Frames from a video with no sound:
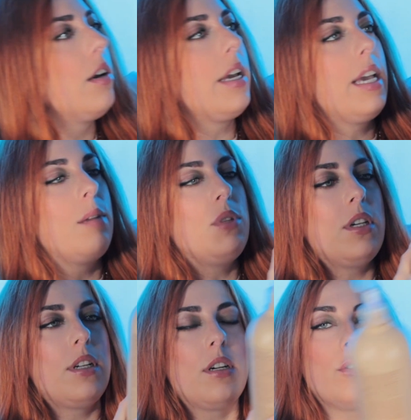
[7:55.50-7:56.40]
Okay, I'm not
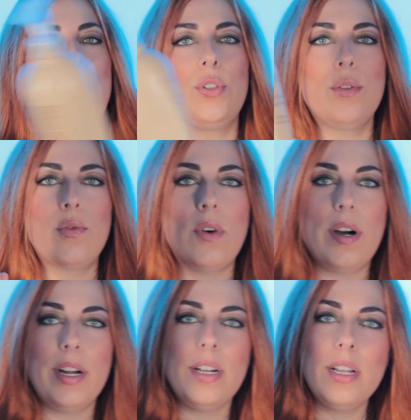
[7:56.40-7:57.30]
gonna go too
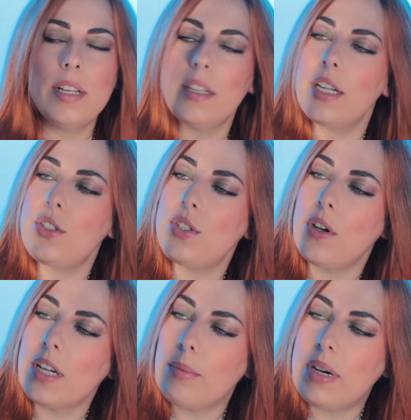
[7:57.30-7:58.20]
far. Let's
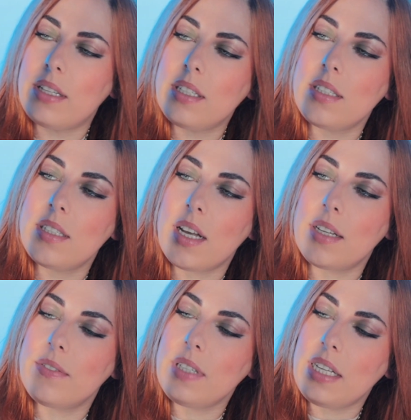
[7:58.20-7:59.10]
talk about this
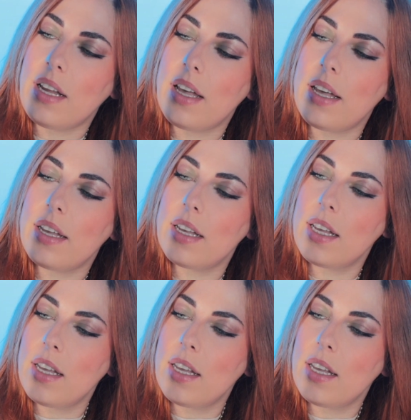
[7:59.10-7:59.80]
Aveda